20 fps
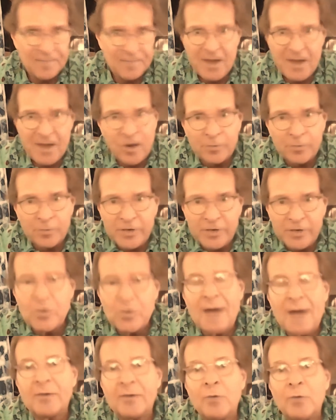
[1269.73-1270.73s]
They already
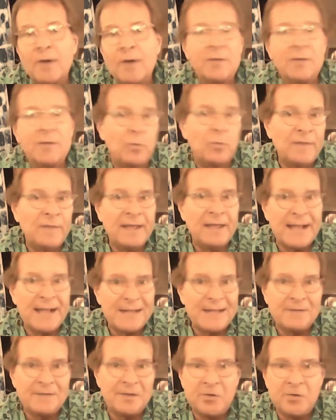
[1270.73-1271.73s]
knew how to run it when they
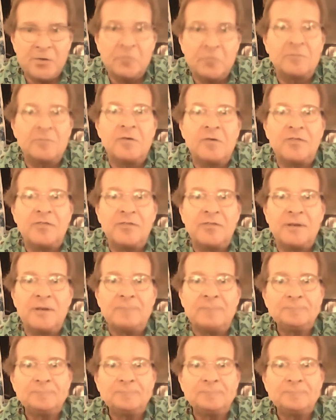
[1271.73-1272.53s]
got to the university.